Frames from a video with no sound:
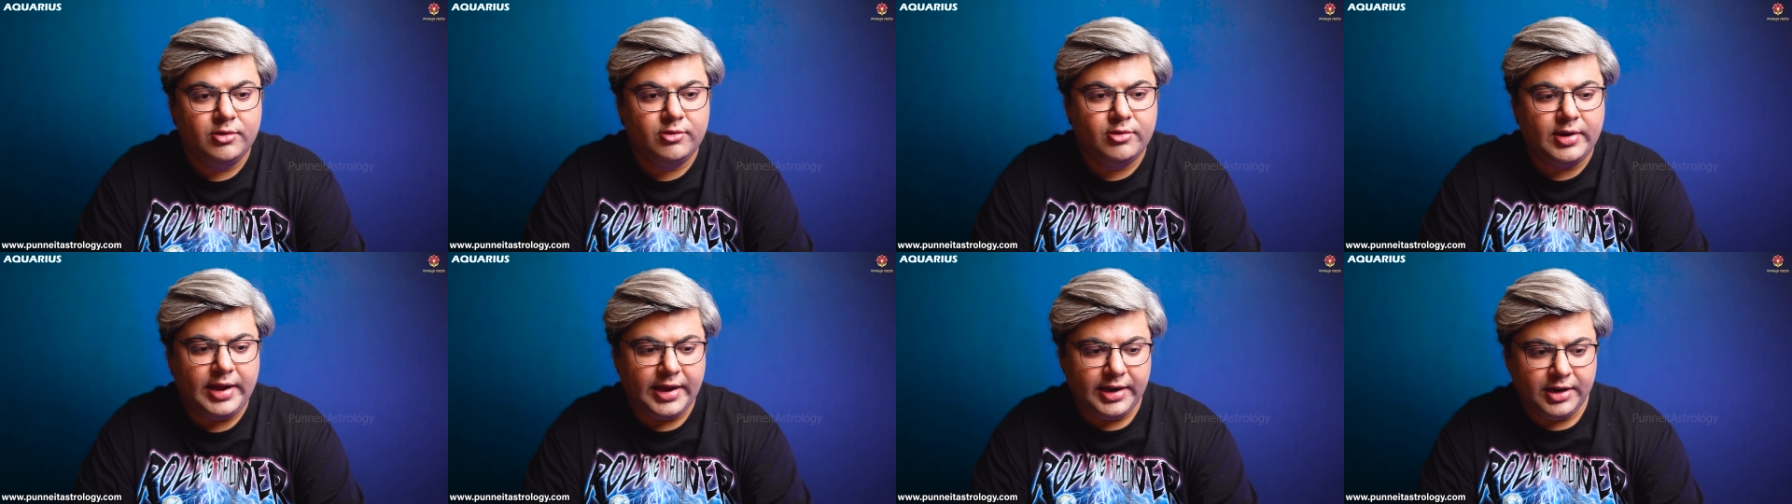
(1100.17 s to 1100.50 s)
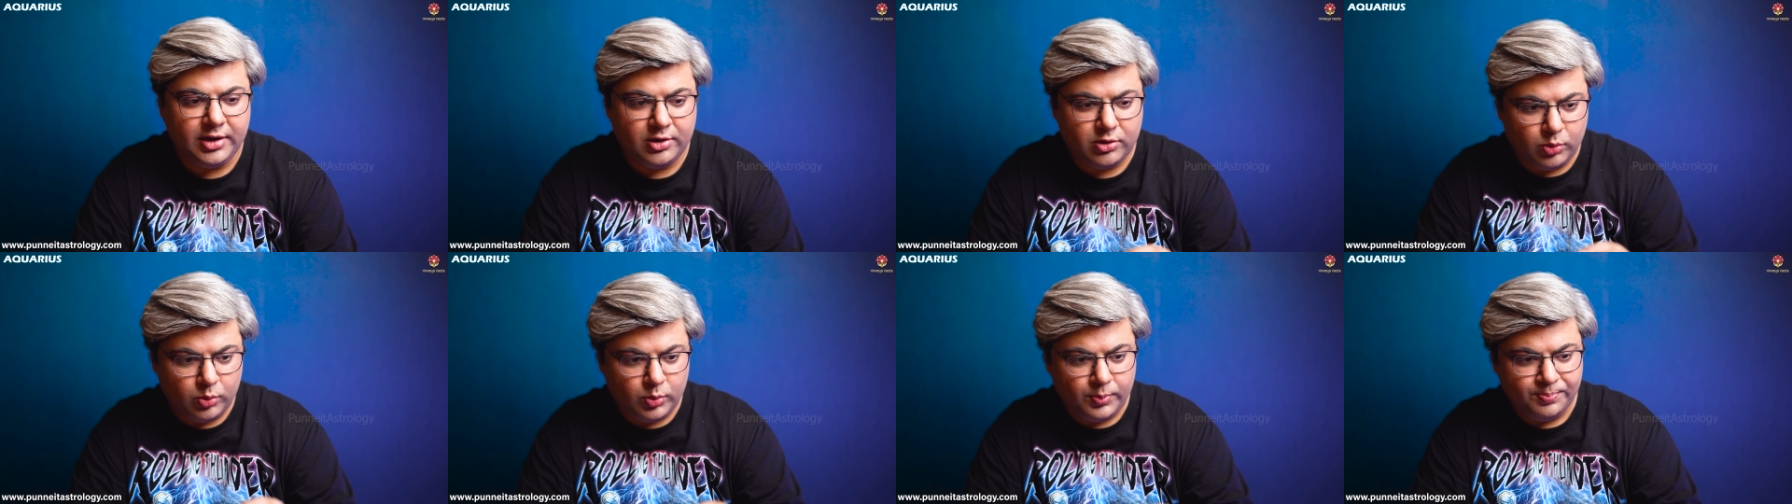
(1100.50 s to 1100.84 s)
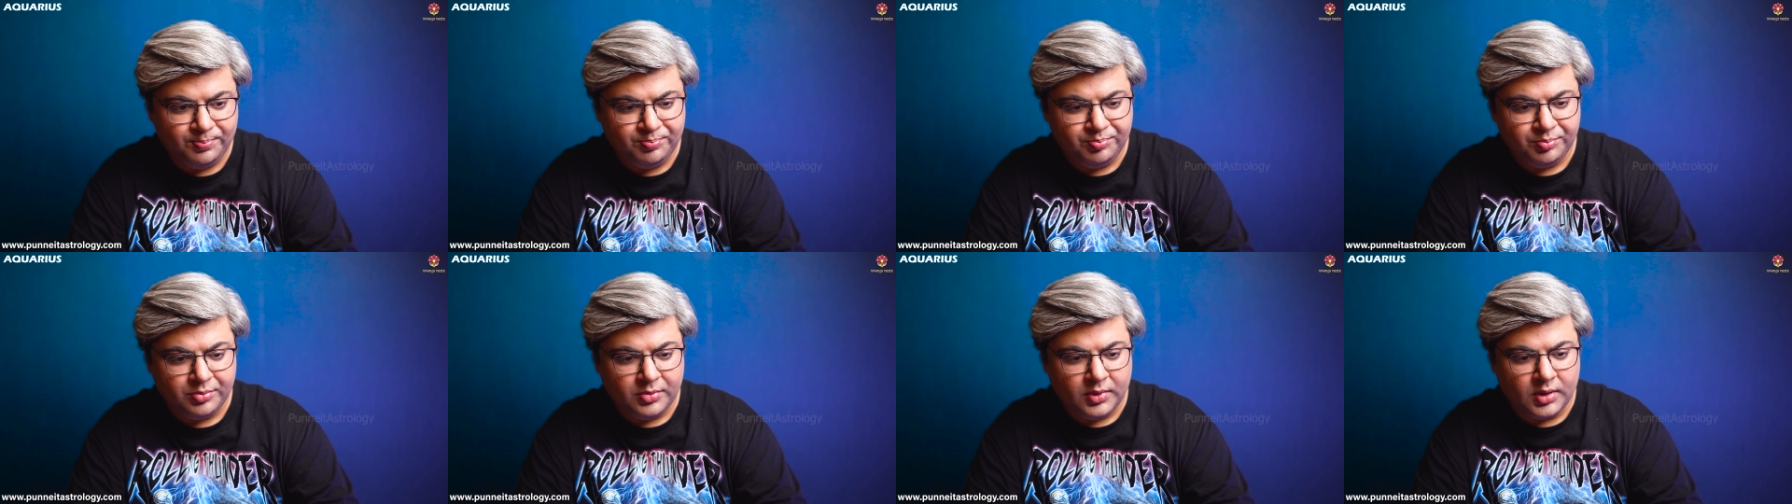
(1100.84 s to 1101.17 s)
trying to
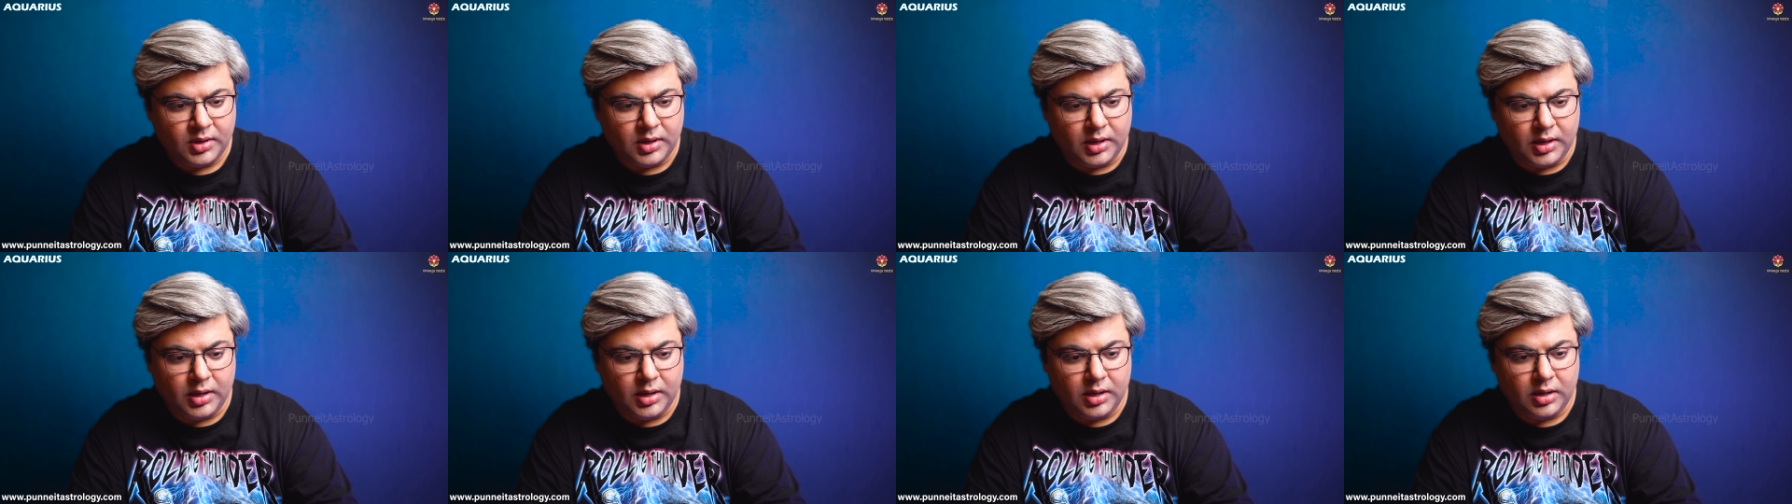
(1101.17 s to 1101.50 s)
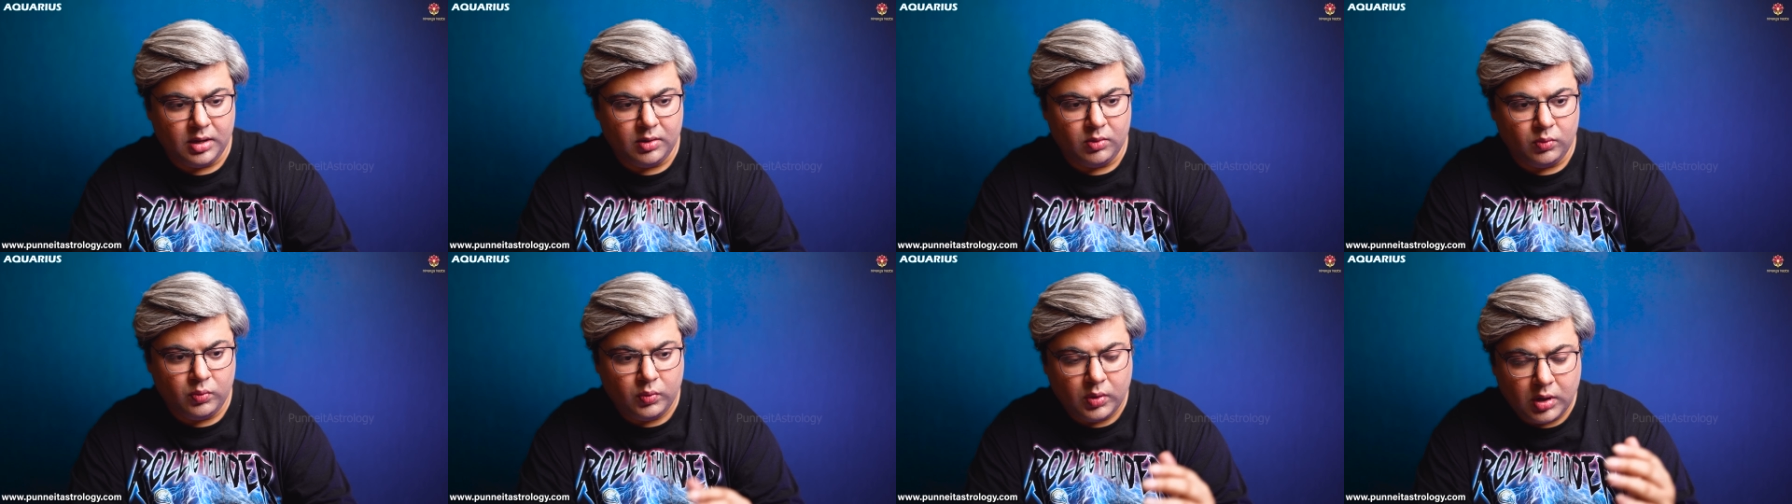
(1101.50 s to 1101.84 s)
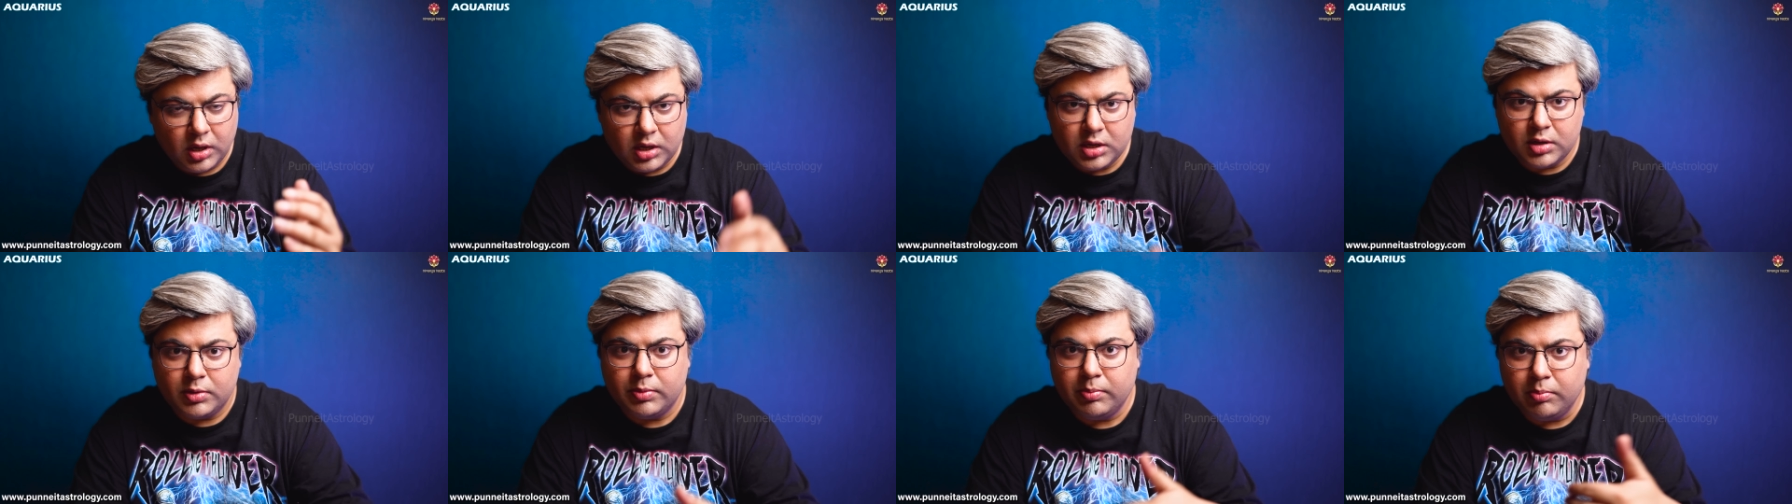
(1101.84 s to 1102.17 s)
uh,
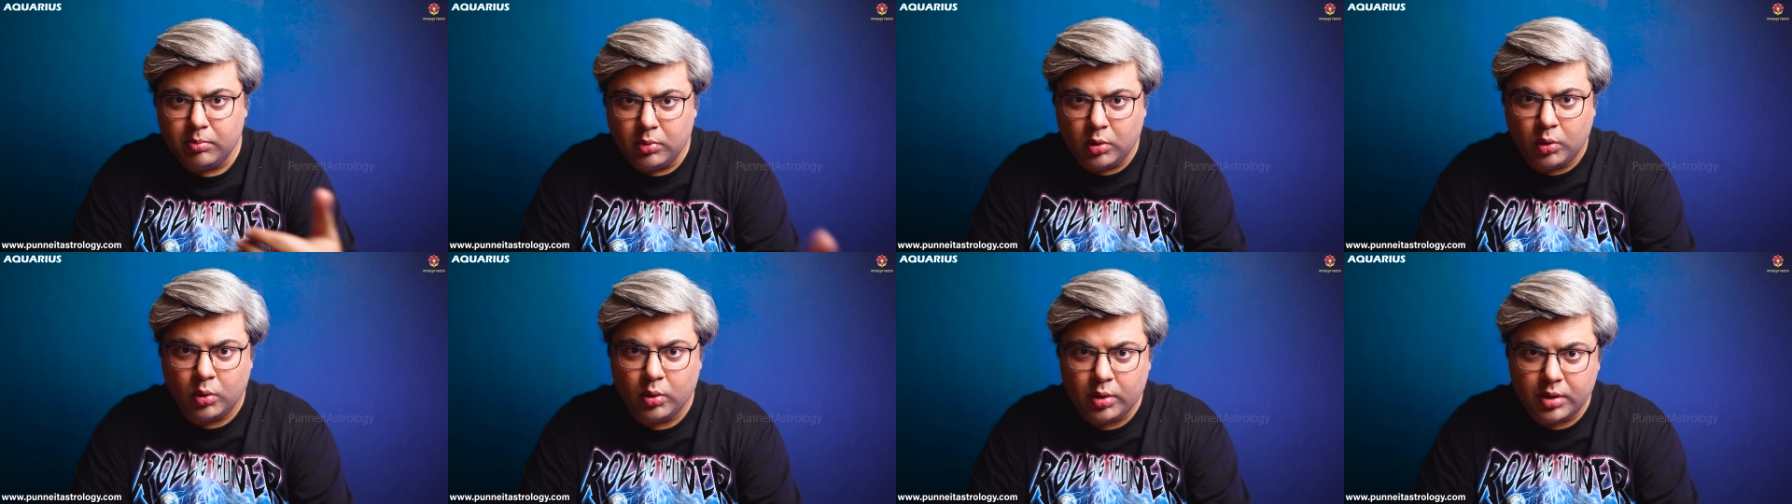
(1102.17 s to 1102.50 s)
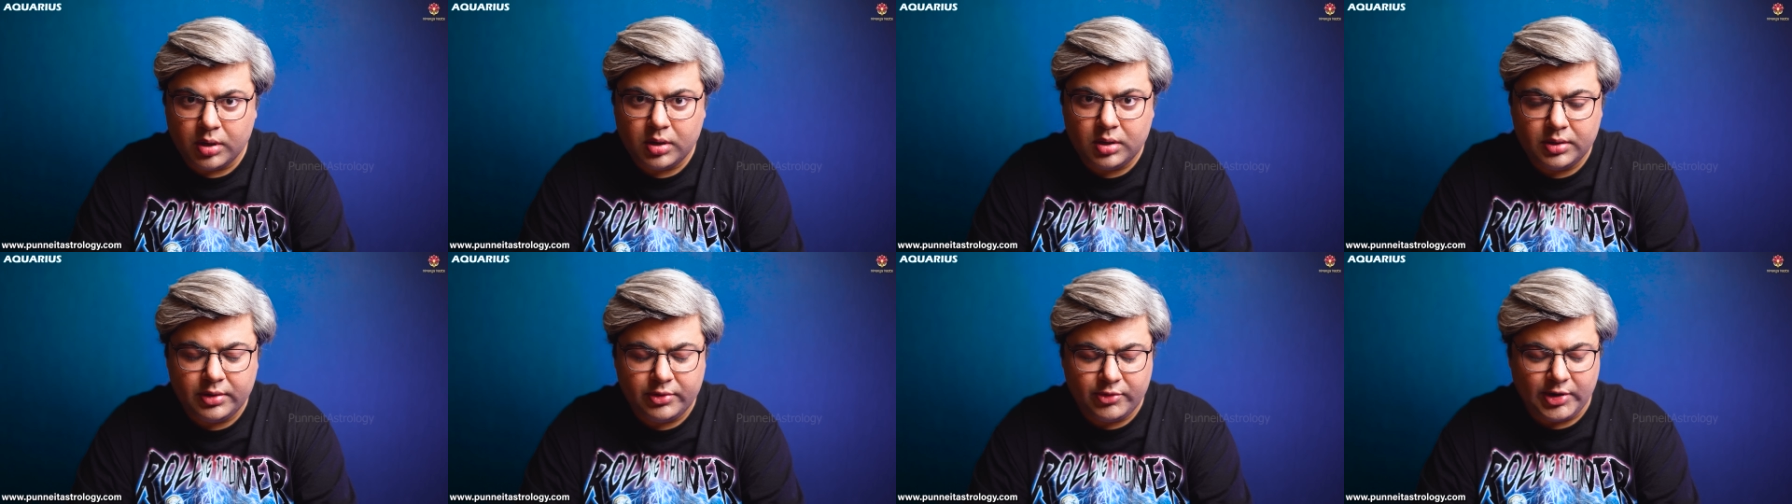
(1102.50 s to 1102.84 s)
work more,